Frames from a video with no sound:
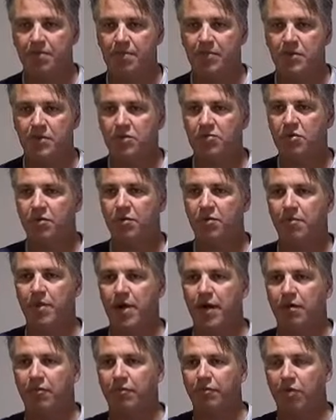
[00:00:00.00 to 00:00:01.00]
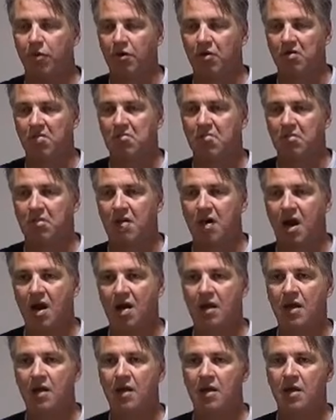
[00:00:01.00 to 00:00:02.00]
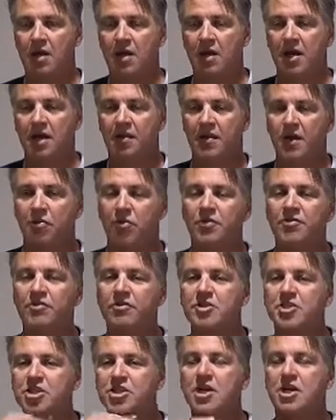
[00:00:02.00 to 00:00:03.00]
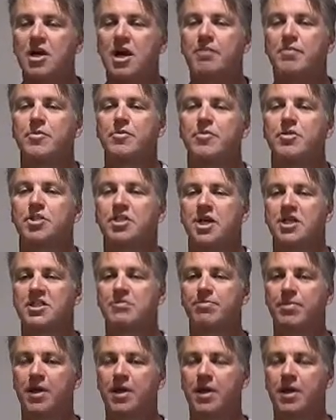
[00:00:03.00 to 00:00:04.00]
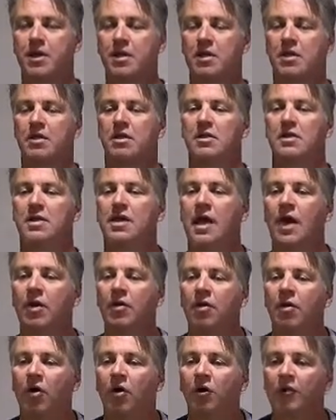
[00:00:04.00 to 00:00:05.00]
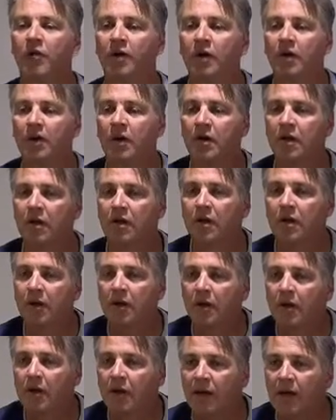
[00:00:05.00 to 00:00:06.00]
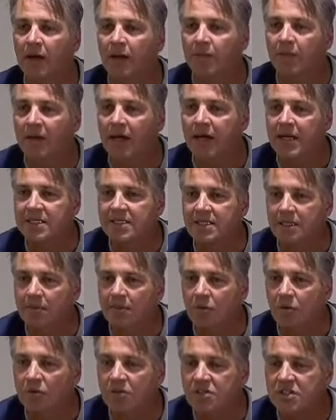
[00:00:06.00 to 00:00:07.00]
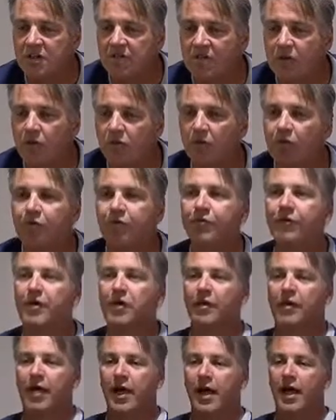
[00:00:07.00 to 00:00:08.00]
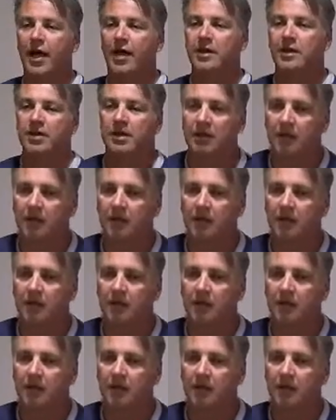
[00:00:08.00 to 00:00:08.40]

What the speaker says: And just move it back and forth. Got it? And then with your chin up and your chest big, lean out and over. And I'm guessing most of you will feel that.